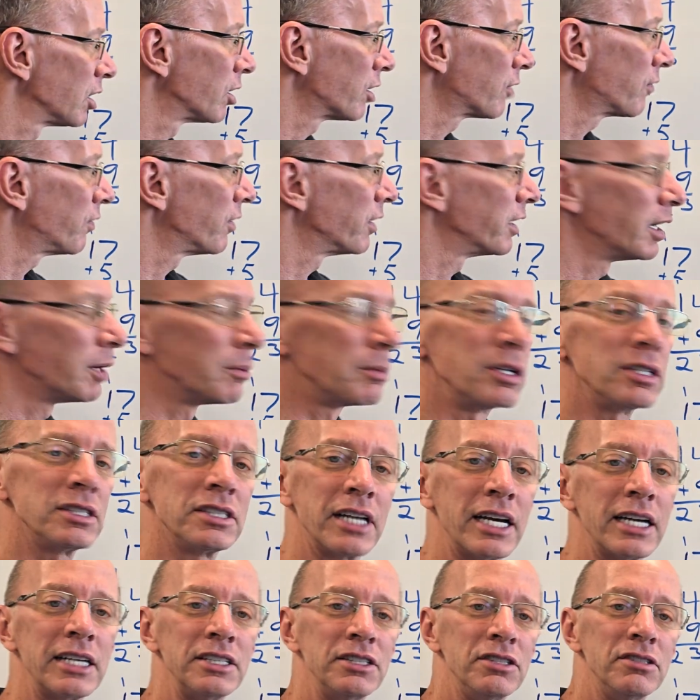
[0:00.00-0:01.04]
look for numbers
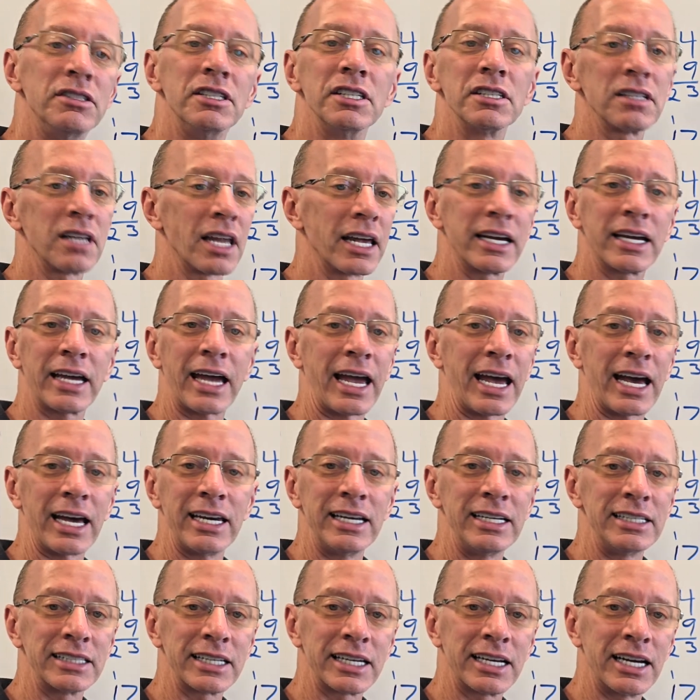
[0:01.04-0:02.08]
that you just like
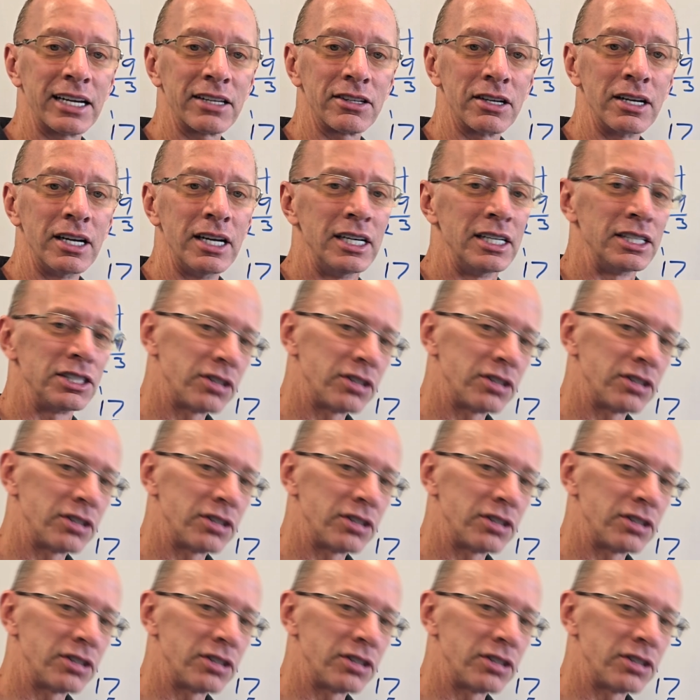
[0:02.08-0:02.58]
adding together.